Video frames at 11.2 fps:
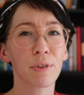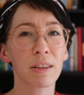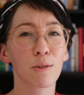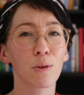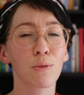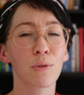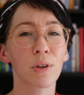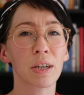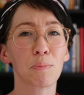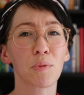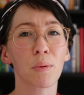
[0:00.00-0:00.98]
It's good for
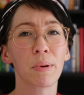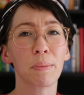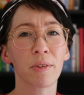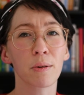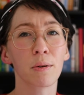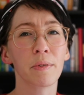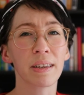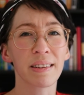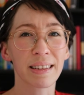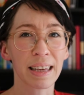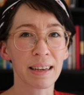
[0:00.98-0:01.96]
their problem solving
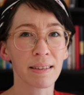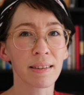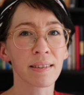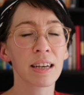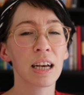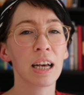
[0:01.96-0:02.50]
skills,